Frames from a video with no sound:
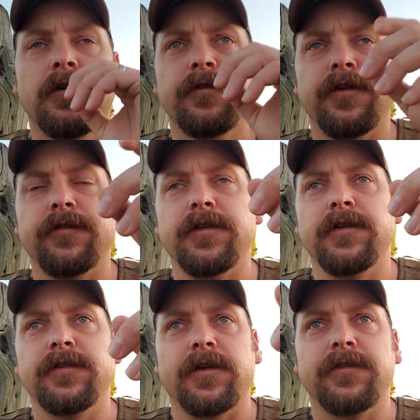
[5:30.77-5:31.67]
50,
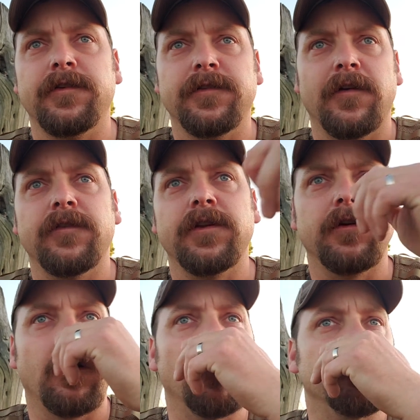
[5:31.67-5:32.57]
60, 70
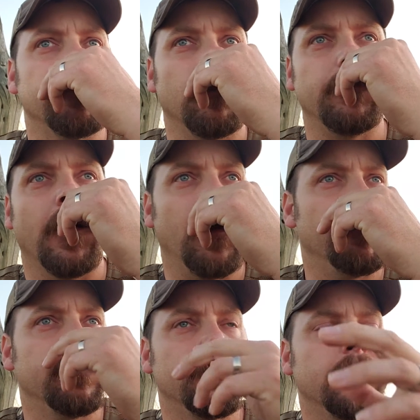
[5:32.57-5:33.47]
yards
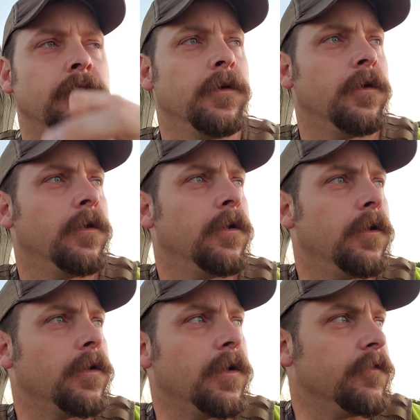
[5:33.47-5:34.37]
sometimes,
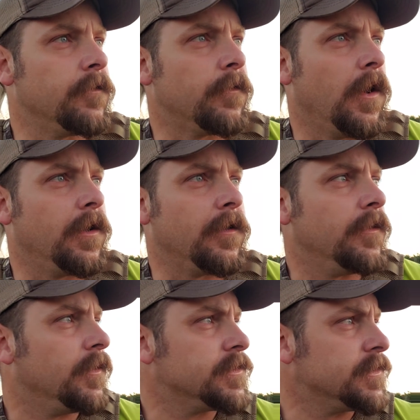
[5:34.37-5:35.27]
given the right
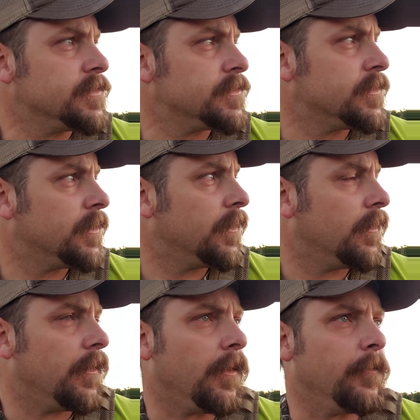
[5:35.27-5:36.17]
conditions.
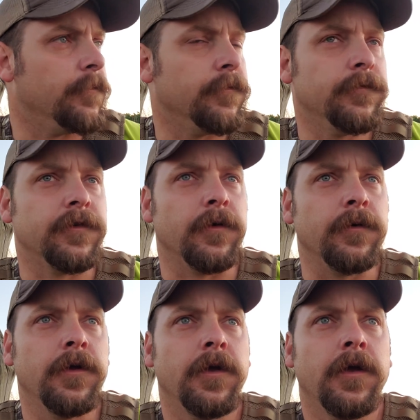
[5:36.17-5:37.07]
So
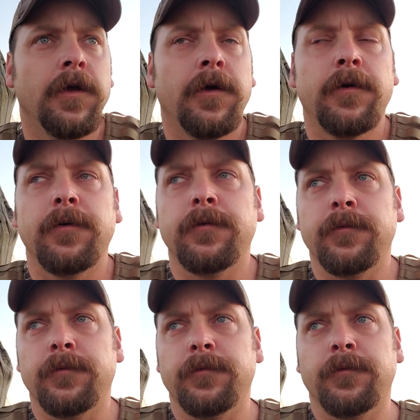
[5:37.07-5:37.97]

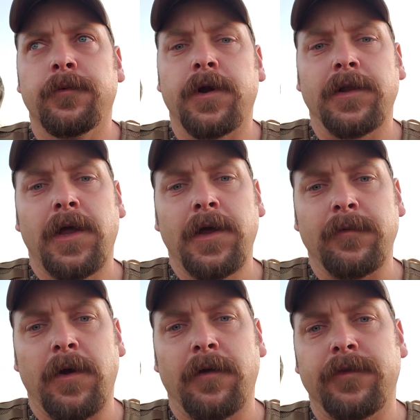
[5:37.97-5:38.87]
what I like
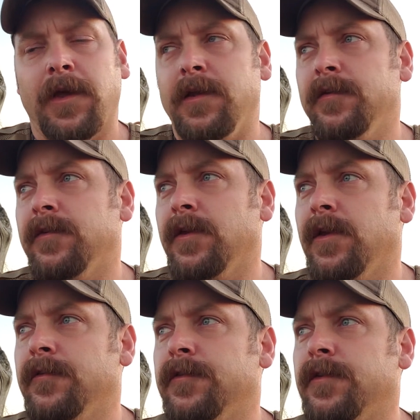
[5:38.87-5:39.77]
about that is it
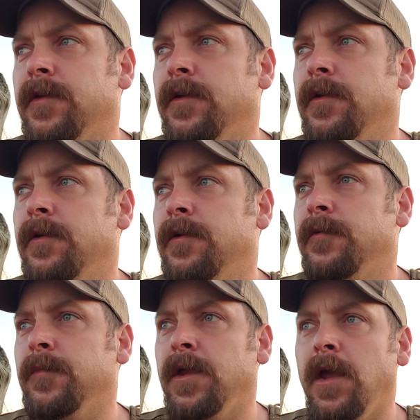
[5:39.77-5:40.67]
gives
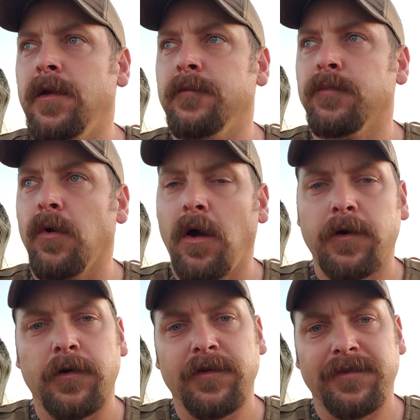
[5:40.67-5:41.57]
me a
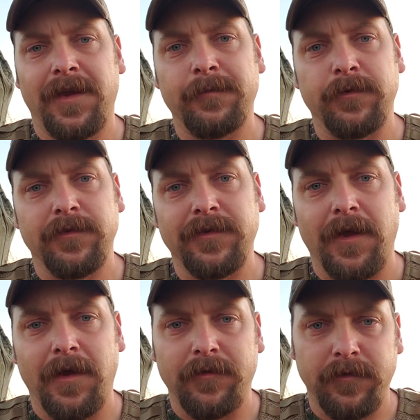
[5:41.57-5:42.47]
broader sample
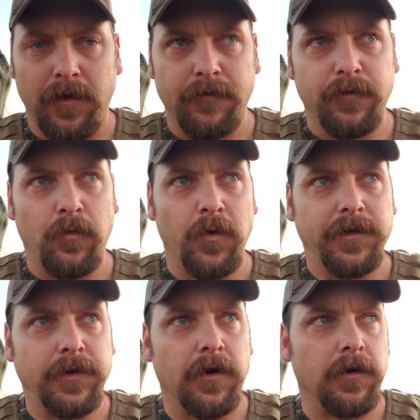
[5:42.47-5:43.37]
size of the
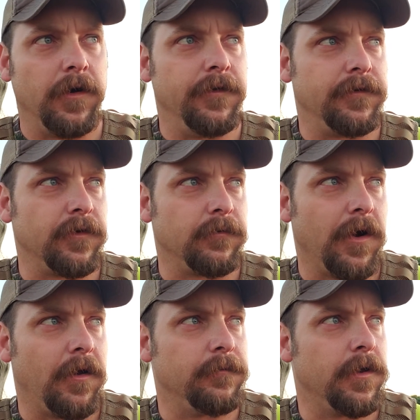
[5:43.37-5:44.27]
wind current that's
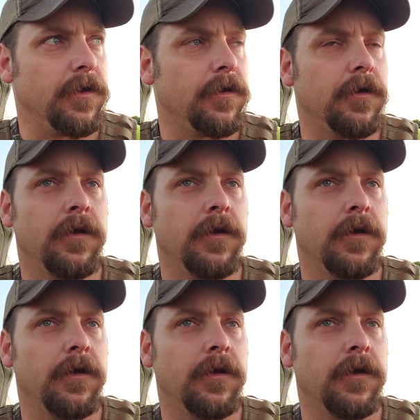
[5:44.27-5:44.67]
around me.